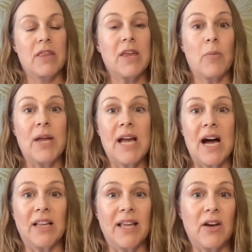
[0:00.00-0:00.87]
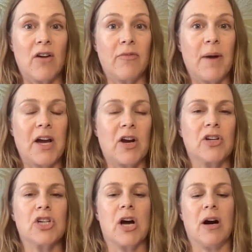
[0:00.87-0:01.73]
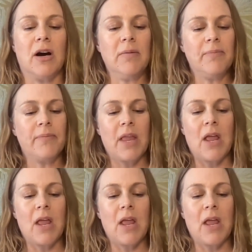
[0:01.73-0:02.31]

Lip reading: that we got laid off by our job,